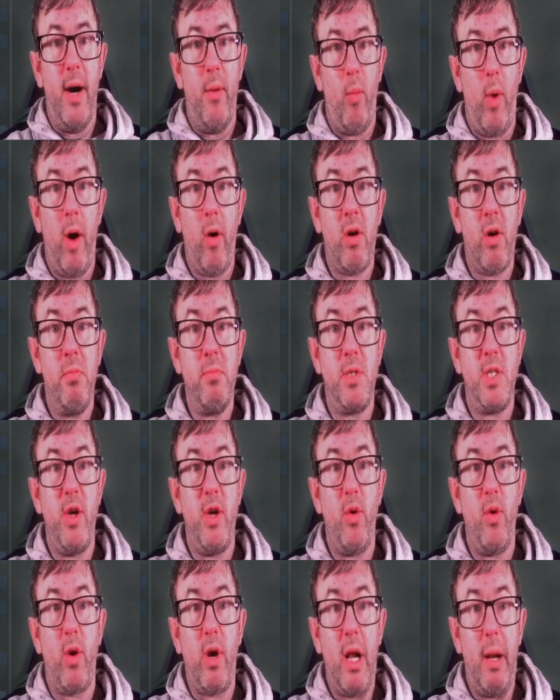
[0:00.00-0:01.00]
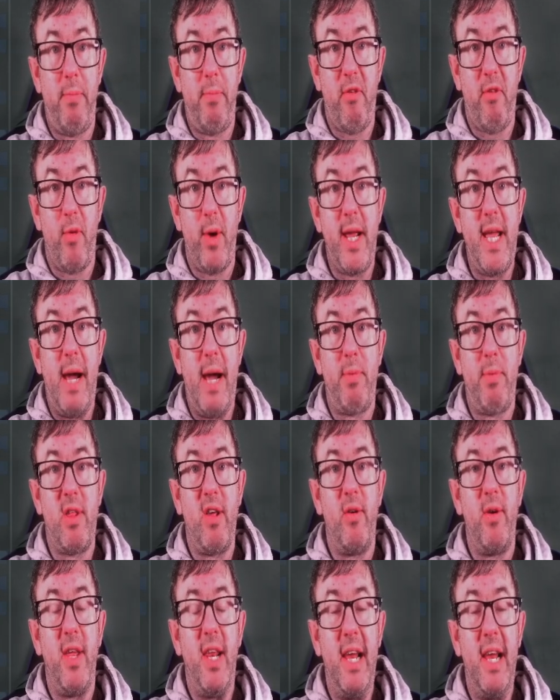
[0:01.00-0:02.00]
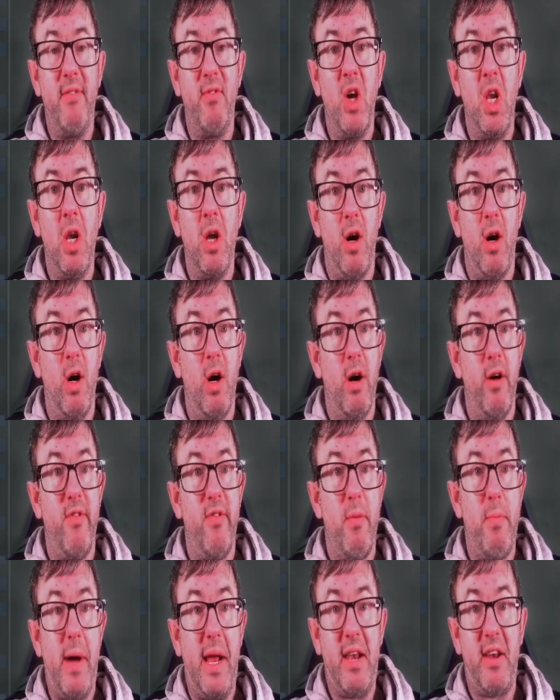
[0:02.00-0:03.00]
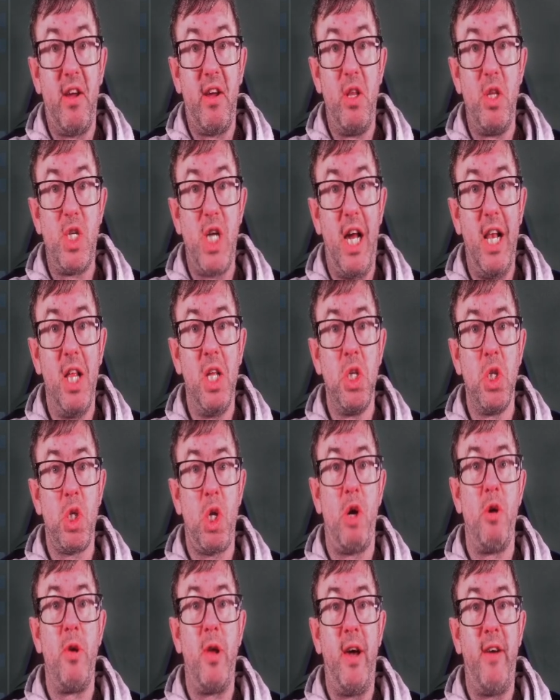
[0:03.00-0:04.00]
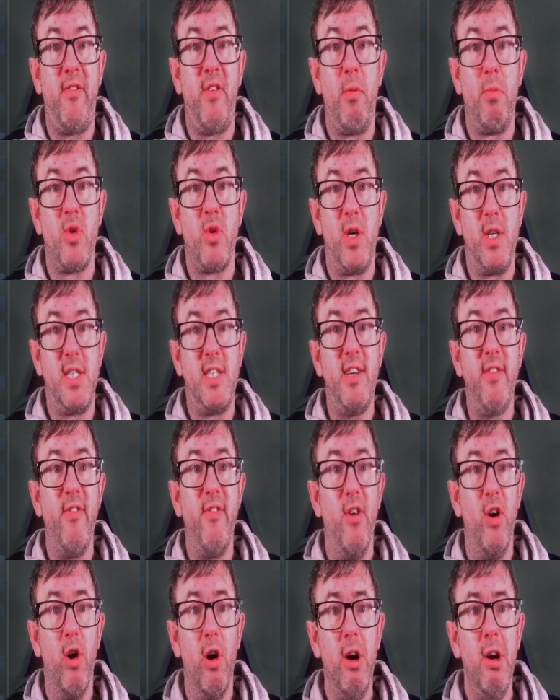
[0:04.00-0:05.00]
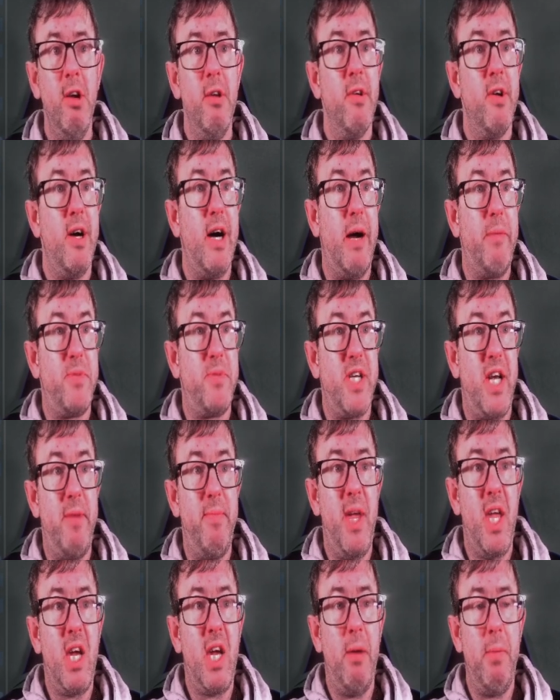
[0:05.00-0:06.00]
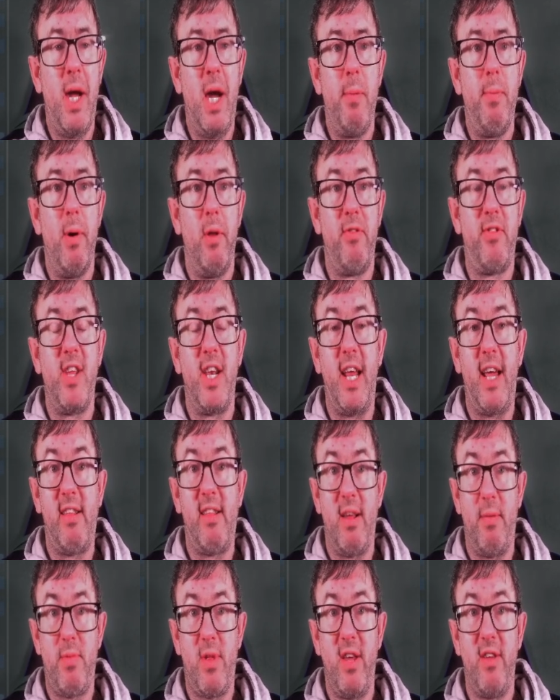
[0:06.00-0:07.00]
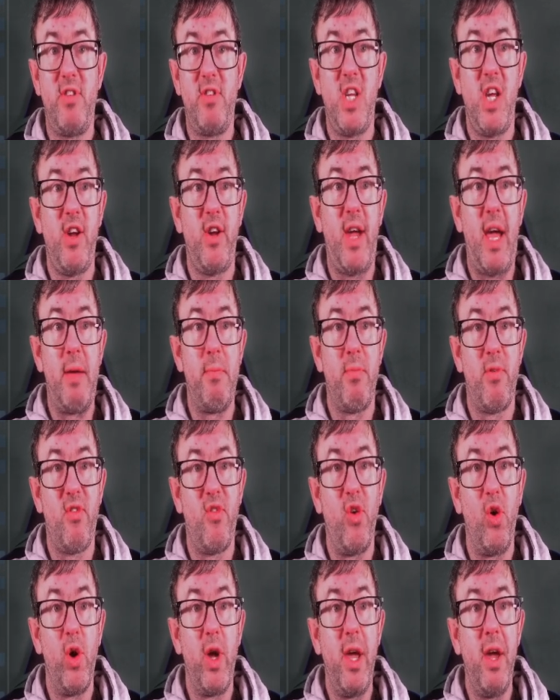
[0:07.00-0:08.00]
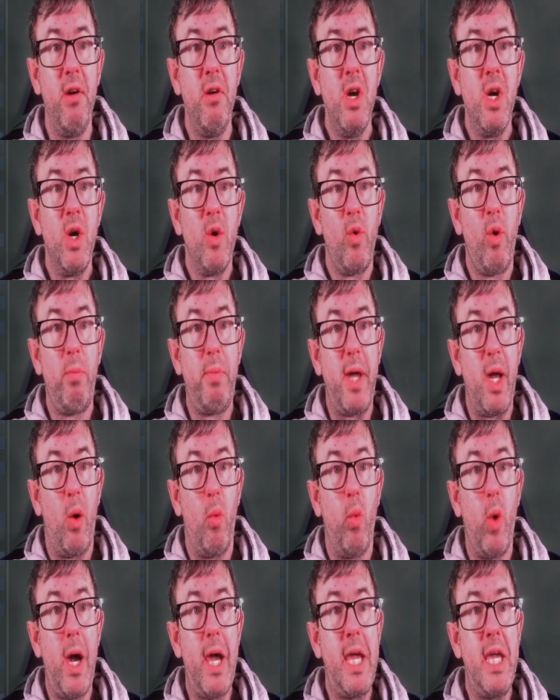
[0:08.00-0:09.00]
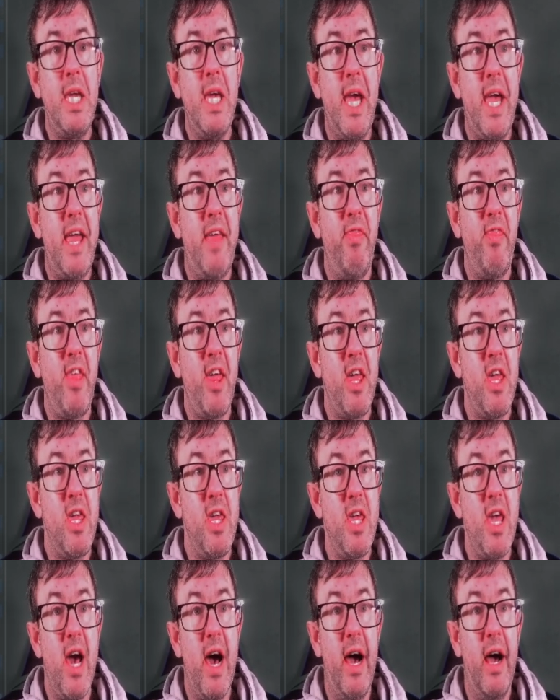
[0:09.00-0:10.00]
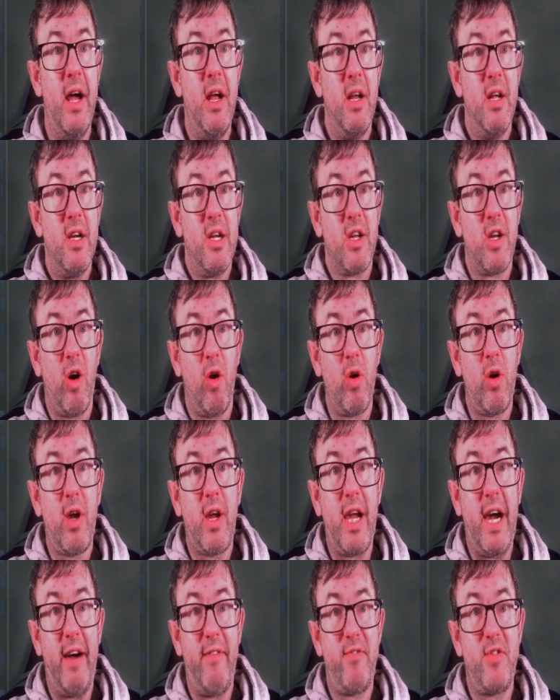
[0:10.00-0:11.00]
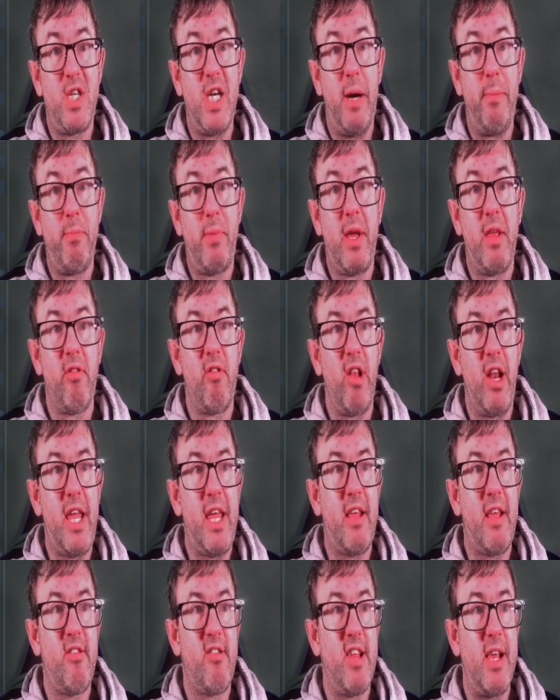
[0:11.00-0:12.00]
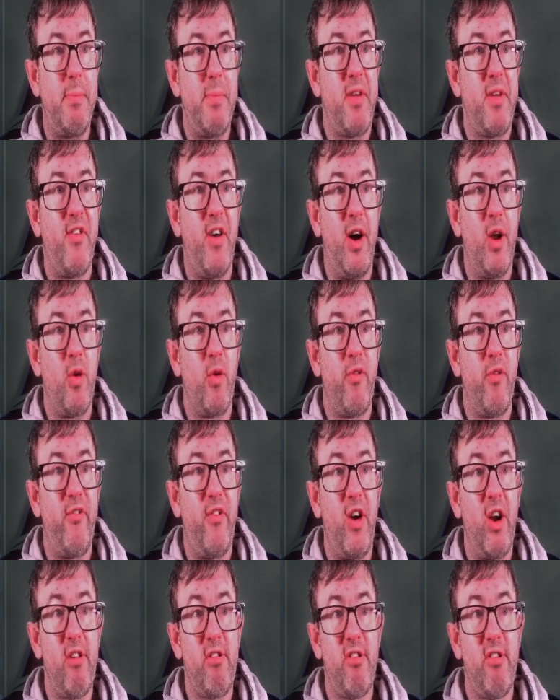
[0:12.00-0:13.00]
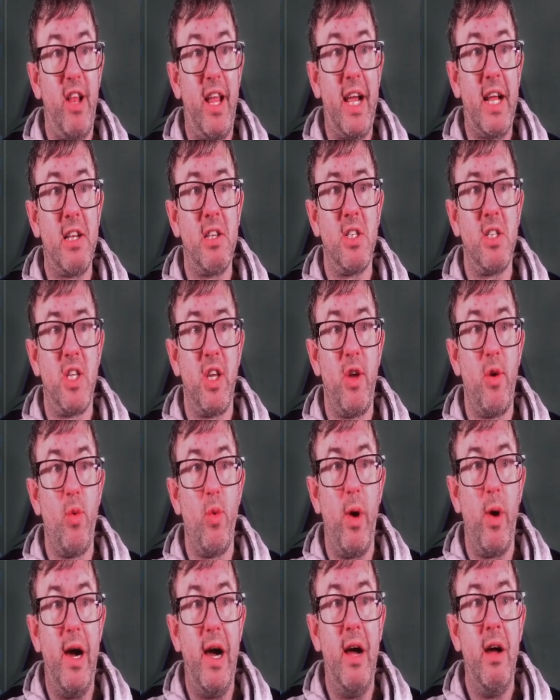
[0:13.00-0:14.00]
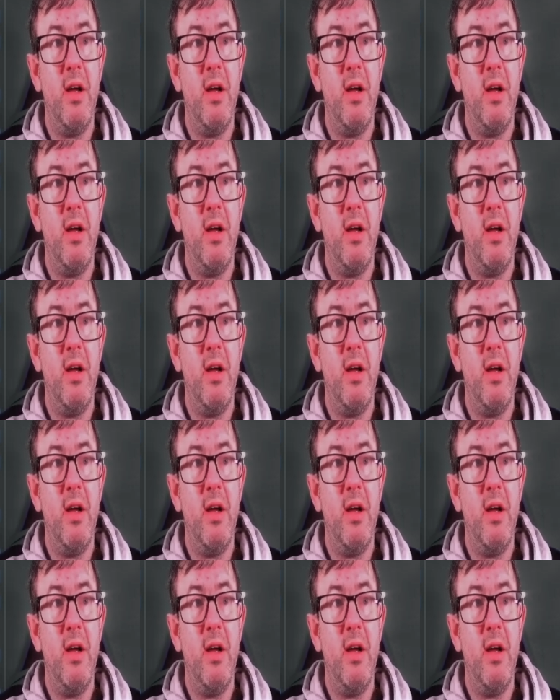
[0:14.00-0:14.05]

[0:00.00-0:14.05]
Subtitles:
welcome to Club 3 episode 11 of the Pentagon Challenge on FM24. I'm Jamie. Coming up on today's episode, 2 games for you. We'll be away in the CONCACAF Champions League semi-final first leg to